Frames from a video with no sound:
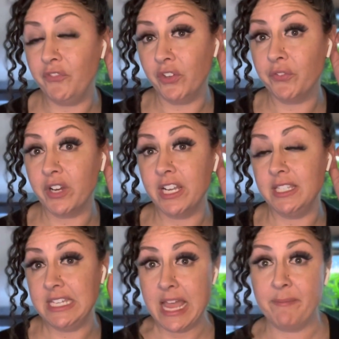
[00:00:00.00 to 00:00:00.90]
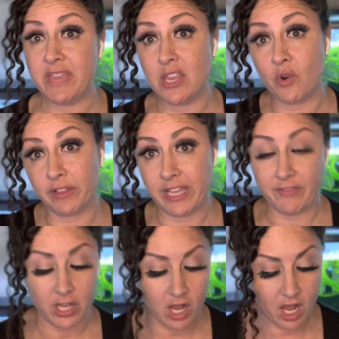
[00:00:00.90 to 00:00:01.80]
feel free to DM me or leave a
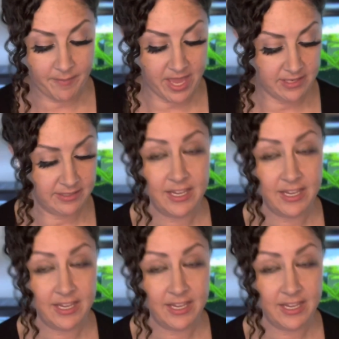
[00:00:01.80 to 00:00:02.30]
comment